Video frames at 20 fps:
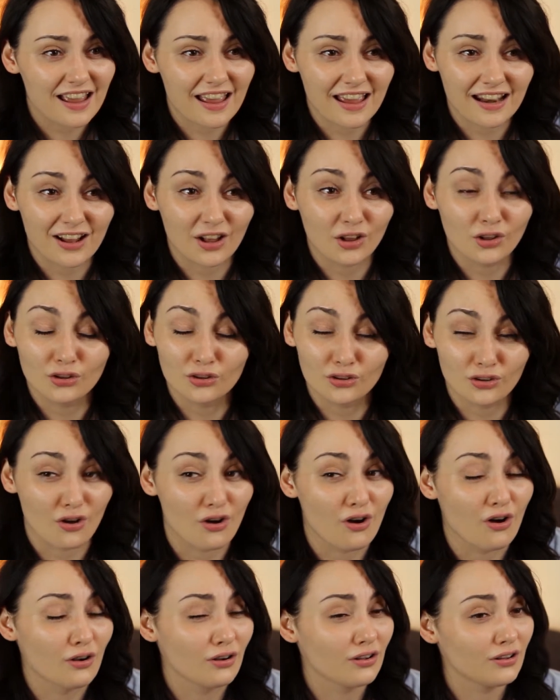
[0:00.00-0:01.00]
in a
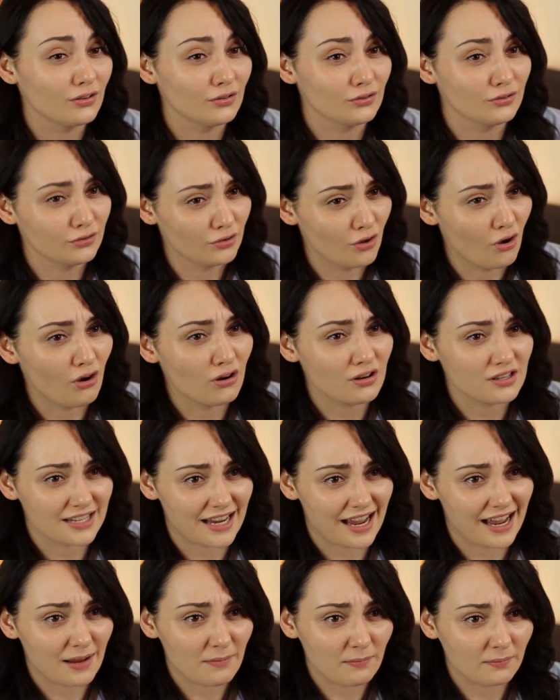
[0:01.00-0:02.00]
long, long
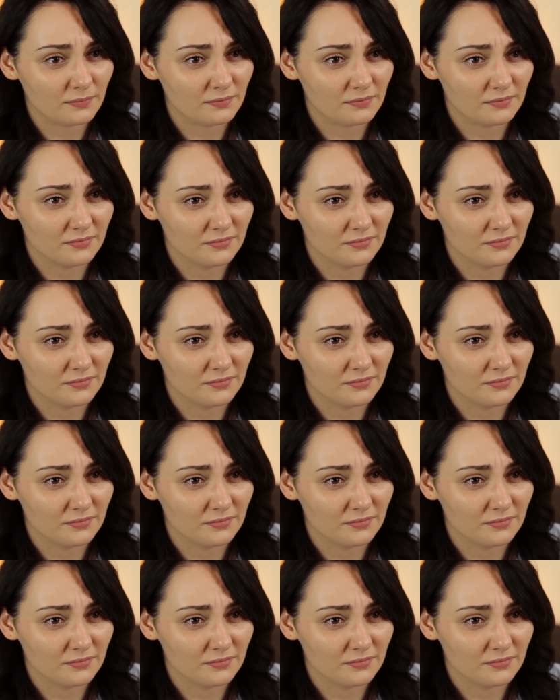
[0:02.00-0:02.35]
time.